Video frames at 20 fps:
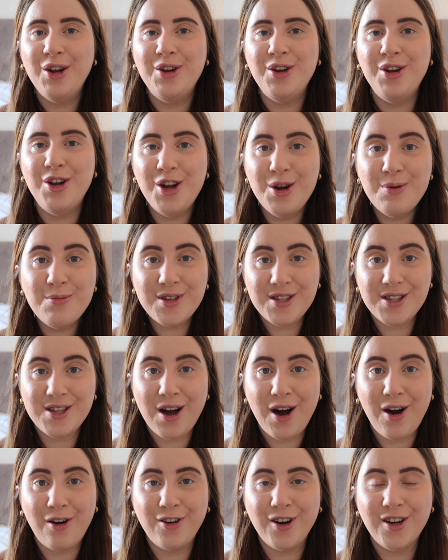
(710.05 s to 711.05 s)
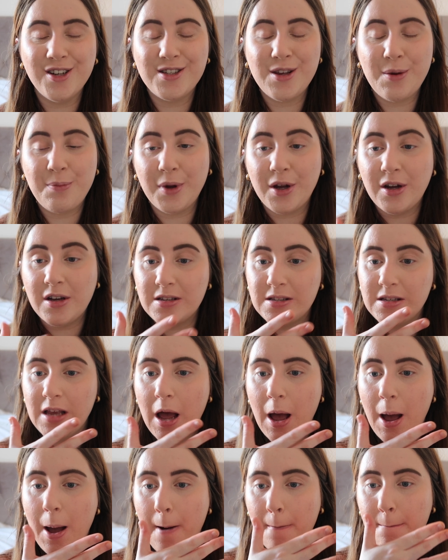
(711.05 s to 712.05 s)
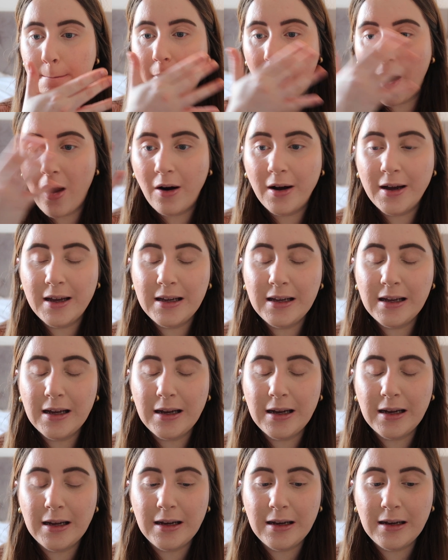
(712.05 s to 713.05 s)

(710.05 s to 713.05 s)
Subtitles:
new mascaras because my